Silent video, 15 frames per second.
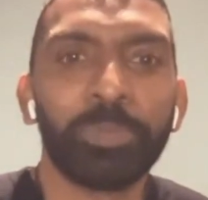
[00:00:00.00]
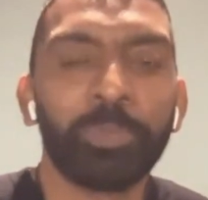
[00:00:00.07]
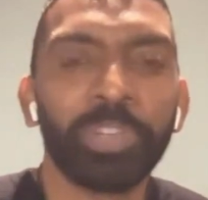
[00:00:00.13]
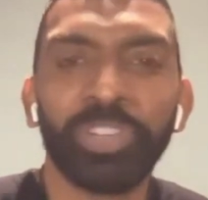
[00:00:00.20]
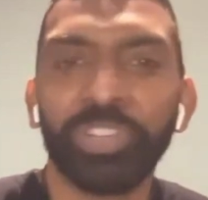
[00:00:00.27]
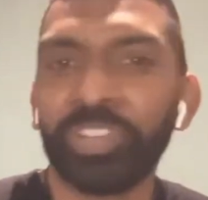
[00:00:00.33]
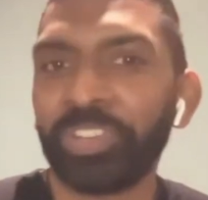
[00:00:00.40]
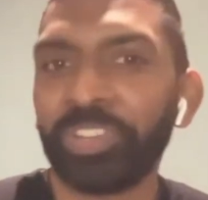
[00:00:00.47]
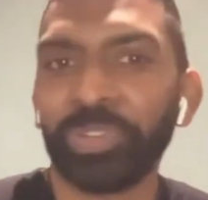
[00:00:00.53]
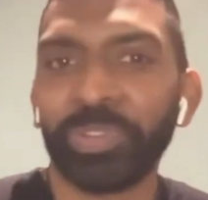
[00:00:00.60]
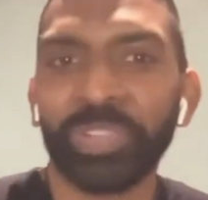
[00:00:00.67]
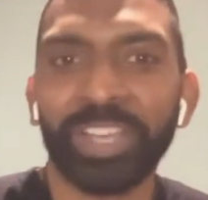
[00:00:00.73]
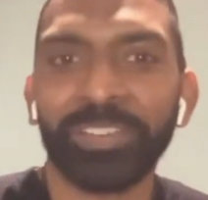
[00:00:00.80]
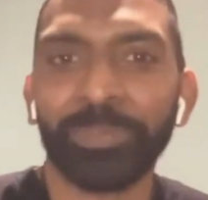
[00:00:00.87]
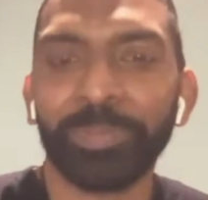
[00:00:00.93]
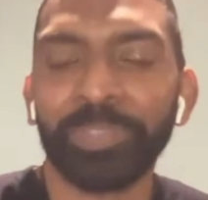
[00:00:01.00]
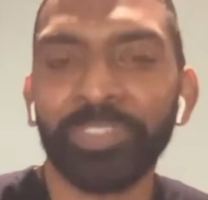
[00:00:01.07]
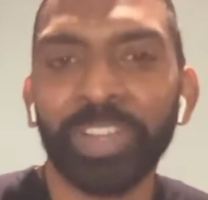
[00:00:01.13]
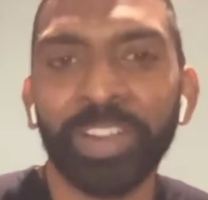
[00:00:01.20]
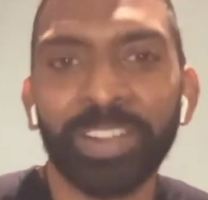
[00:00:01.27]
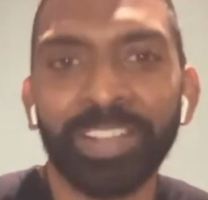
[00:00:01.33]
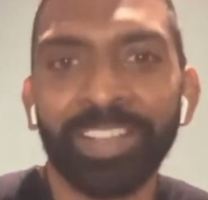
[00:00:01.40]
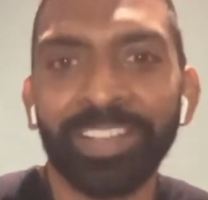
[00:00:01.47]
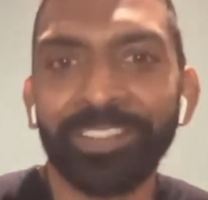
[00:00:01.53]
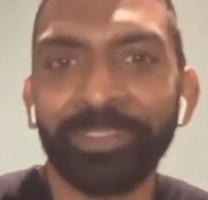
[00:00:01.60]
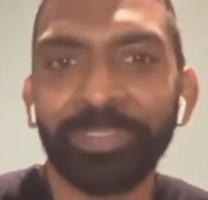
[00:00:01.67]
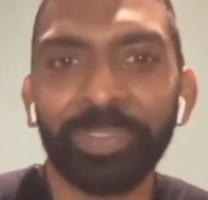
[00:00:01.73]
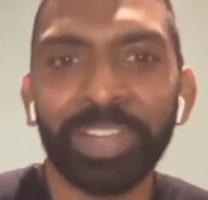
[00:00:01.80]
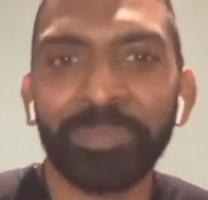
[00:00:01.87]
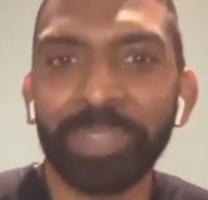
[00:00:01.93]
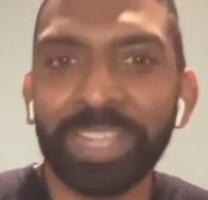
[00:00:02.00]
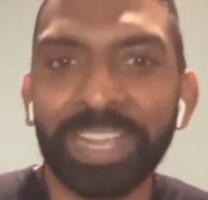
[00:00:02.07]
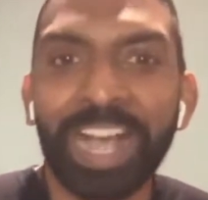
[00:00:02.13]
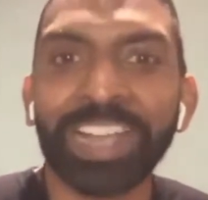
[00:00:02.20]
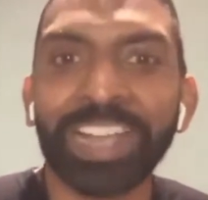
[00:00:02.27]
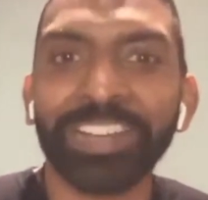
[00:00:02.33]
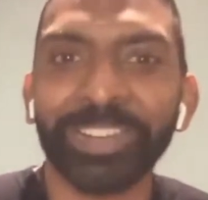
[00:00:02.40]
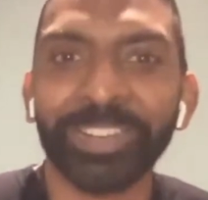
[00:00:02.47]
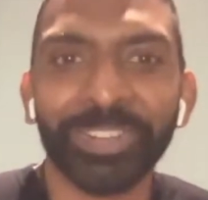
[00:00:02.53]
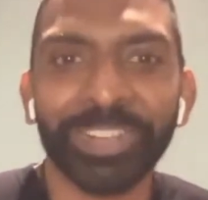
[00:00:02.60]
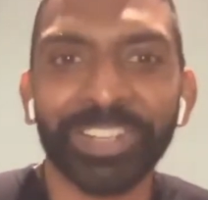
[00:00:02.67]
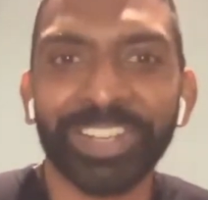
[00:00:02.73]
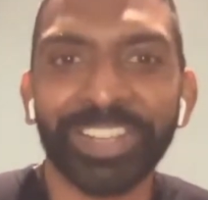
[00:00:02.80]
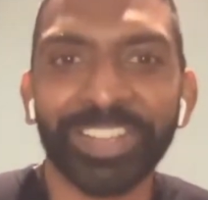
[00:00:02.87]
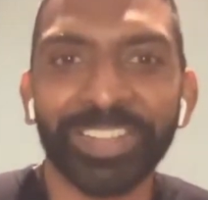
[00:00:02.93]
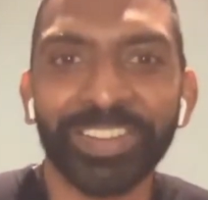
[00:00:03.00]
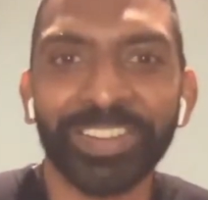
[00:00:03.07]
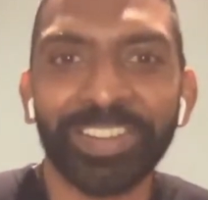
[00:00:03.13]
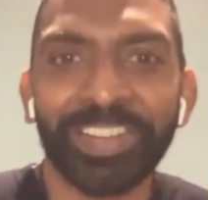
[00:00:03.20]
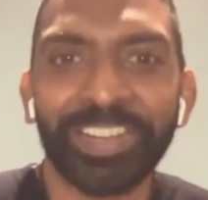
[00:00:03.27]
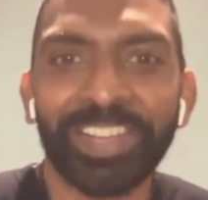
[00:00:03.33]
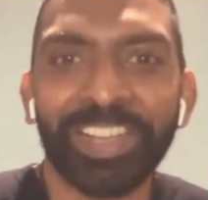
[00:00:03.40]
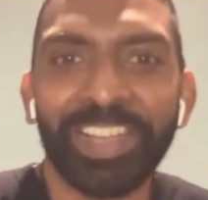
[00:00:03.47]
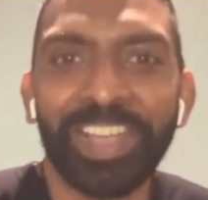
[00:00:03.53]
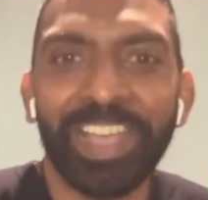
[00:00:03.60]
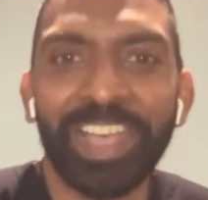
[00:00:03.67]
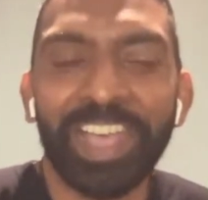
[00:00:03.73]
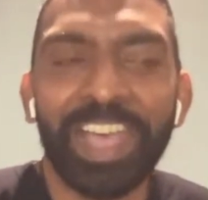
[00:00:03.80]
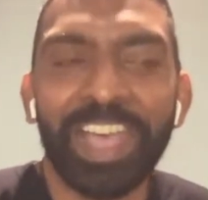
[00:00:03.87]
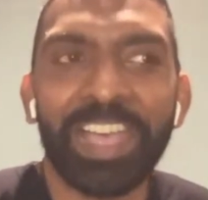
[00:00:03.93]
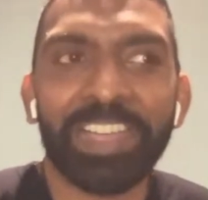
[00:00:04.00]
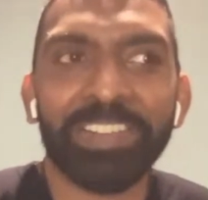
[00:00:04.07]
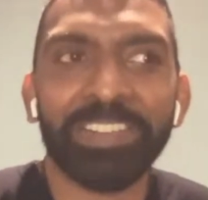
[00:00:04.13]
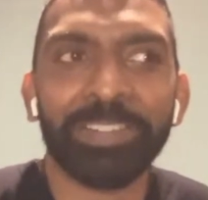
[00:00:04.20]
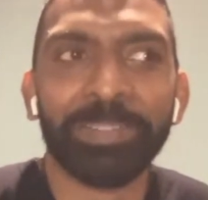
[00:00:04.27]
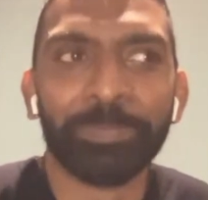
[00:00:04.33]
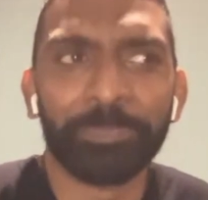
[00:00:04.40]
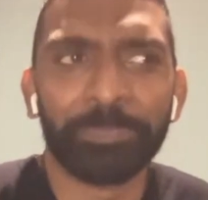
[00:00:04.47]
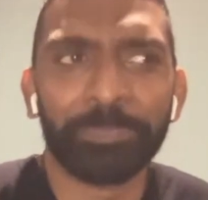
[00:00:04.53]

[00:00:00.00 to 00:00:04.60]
We shouldn't do that. We've got to be kinder to each other. And